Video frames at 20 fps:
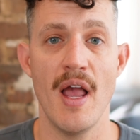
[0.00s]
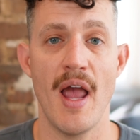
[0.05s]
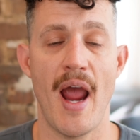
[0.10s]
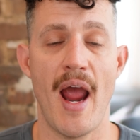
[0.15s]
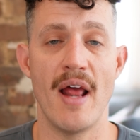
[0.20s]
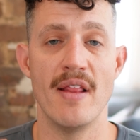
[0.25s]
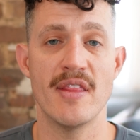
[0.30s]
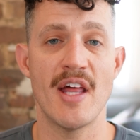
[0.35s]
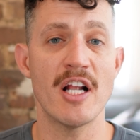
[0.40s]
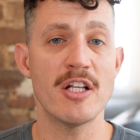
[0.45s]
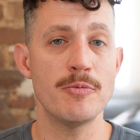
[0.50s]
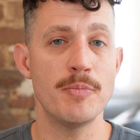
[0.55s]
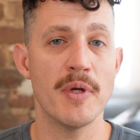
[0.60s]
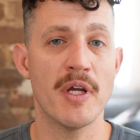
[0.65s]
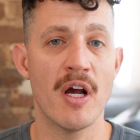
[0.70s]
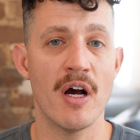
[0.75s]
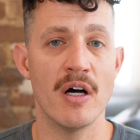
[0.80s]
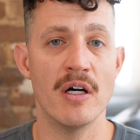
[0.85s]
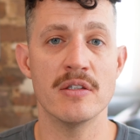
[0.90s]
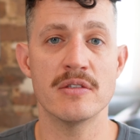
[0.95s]
And that's
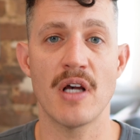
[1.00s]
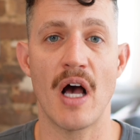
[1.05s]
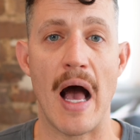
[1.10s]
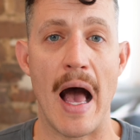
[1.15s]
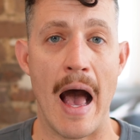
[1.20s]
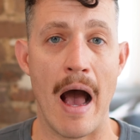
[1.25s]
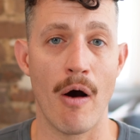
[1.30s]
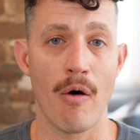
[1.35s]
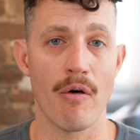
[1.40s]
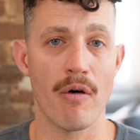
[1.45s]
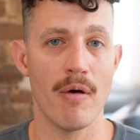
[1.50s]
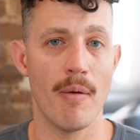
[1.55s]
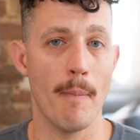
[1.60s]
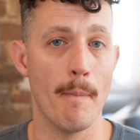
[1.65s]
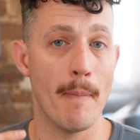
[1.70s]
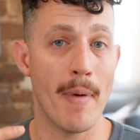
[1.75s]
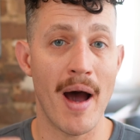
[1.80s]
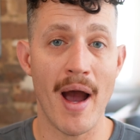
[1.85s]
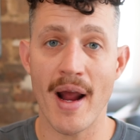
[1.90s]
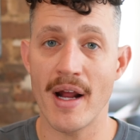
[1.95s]
because our
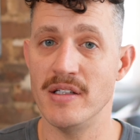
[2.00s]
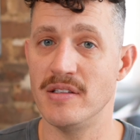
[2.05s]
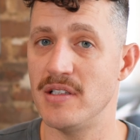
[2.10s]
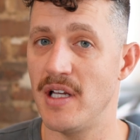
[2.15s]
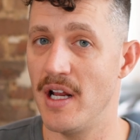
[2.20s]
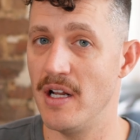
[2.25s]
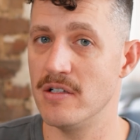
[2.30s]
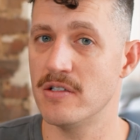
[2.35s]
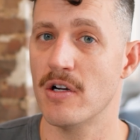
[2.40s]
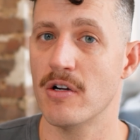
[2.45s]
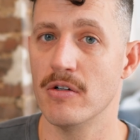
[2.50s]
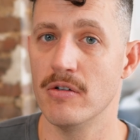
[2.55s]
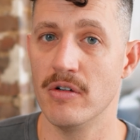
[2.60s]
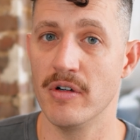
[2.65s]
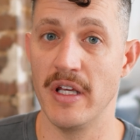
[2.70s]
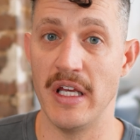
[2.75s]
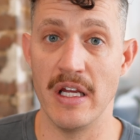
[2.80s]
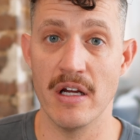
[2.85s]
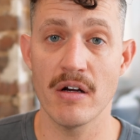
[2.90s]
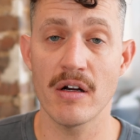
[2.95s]
mind's
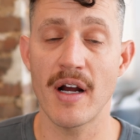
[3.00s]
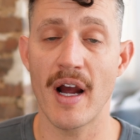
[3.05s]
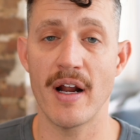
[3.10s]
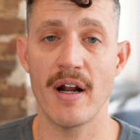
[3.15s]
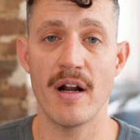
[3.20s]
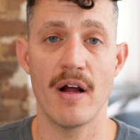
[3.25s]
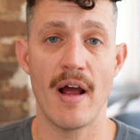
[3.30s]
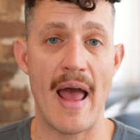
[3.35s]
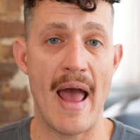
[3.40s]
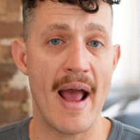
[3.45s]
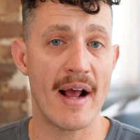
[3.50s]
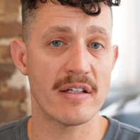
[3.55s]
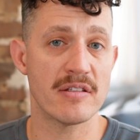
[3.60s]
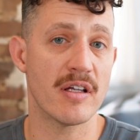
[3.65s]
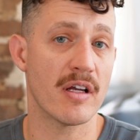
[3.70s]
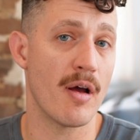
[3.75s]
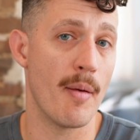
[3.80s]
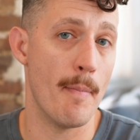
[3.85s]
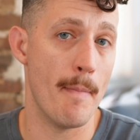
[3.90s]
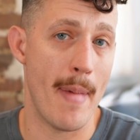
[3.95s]
internal ear kind of acts
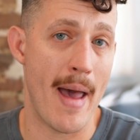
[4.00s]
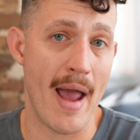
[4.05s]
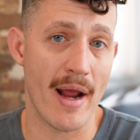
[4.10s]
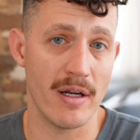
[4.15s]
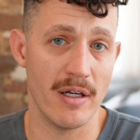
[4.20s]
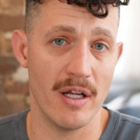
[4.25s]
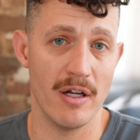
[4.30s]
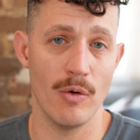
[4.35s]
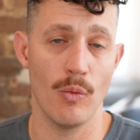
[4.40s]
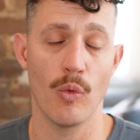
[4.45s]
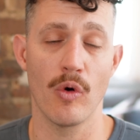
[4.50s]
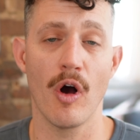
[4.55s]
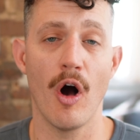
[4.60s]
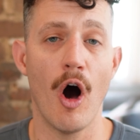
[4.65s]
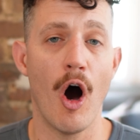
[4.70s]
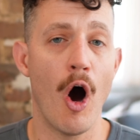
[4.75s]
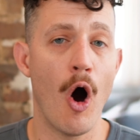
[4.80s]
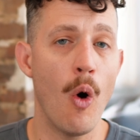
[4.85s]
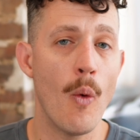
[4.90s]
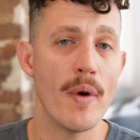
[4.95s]
like a magnet. We're
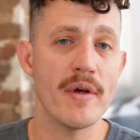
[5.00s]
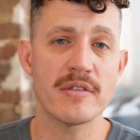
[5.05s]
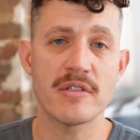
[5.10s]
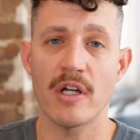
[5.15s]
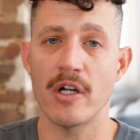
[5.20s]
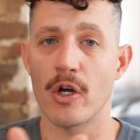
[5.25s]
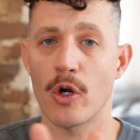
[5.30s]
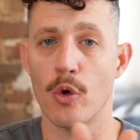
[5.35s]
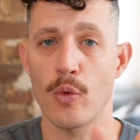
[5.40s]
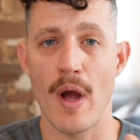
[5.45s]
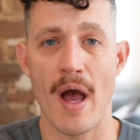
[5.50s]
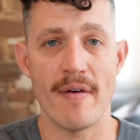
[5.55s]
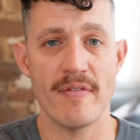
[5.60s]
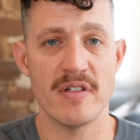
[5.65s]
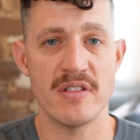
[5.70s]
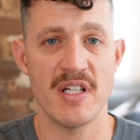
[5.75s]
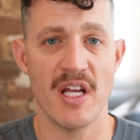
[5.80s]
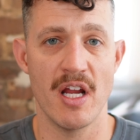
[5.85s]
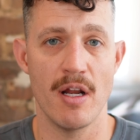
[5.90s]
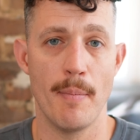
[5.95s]
always going to
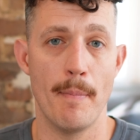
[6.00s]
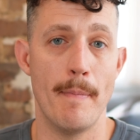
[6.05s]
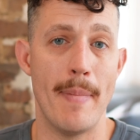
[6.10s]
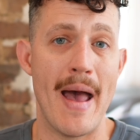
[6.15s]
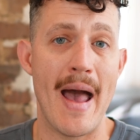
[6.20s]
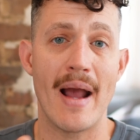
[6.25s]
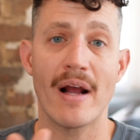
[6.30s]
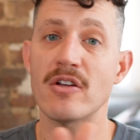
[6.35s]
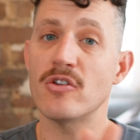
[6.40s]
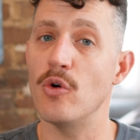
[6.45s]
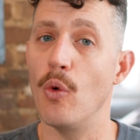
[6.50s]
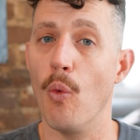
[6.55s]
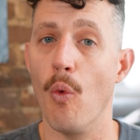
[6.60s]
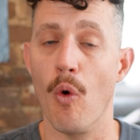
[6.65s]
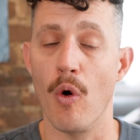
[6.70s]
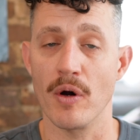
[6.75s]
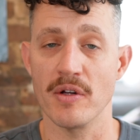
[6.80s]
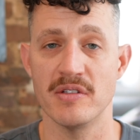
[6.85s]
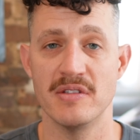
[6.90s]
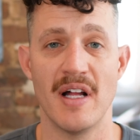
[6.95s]
gravitate back
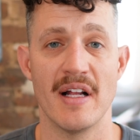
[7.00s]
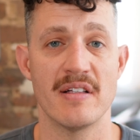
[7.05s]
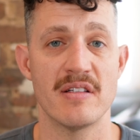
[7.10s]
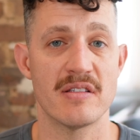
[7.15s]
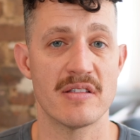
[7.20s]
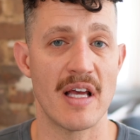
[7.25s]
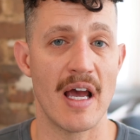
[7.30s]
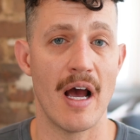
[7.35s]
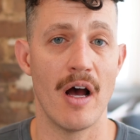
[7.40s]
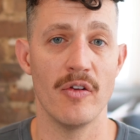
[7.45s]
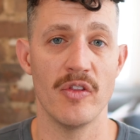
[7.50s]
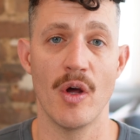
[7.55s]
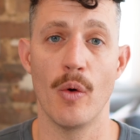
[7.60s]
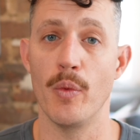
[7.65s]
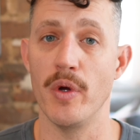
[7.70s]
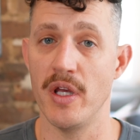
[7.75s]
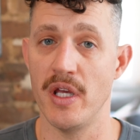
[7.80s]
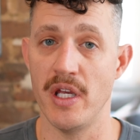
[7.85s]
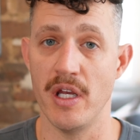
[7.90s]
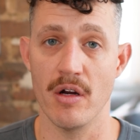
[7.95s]
towards that sound that
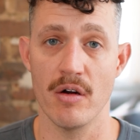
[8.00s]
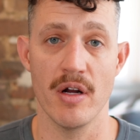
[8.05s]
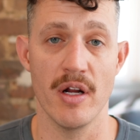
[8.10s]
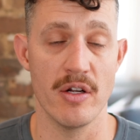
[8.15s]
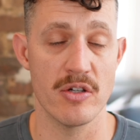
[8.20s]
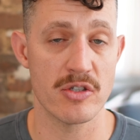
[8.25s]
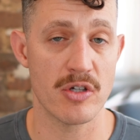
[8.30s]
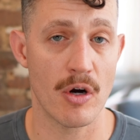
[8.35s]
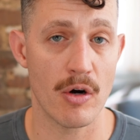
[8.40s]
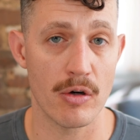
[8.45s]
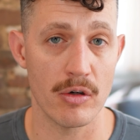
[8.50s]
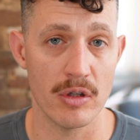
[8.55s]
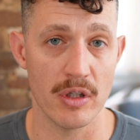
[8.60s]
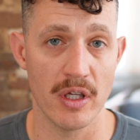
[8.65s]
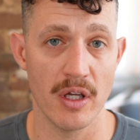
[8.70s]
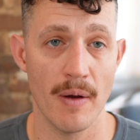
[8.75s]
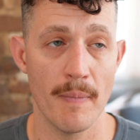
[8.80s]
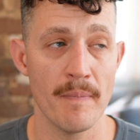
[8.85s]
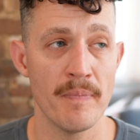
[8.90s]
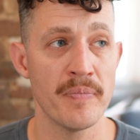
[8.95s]
we hear
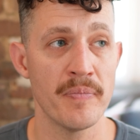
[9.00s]
internally.